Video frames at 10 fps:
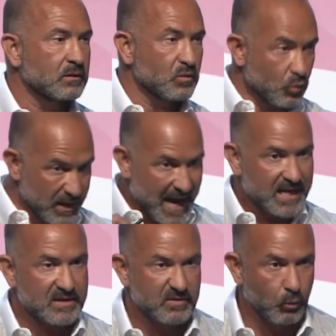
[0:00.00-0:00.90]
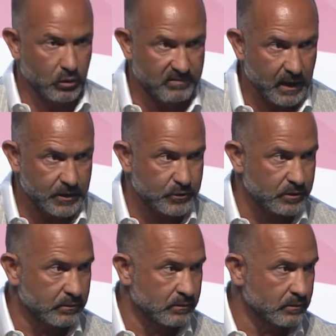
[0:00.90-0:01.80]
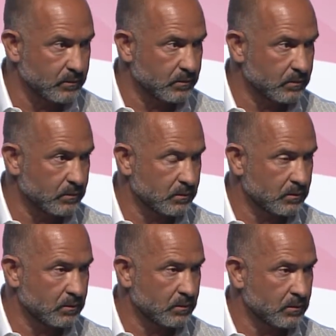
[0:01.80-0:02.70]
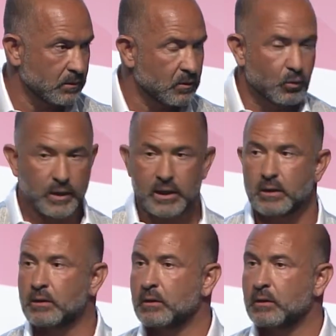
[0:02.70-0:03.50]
we add even more value to. We